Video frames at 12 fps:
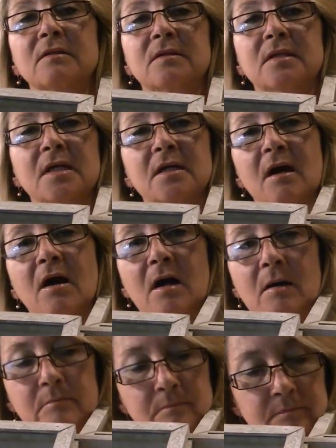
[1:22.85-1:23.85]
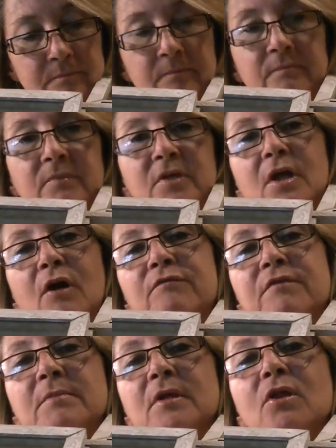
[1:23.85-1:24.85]
The you know,
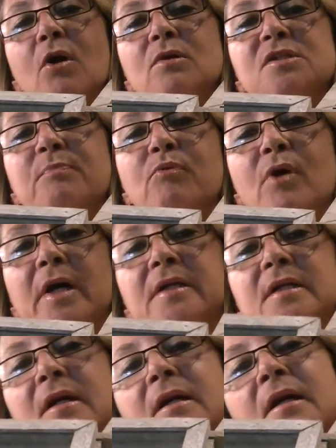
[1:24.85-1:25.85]
from the lowest point.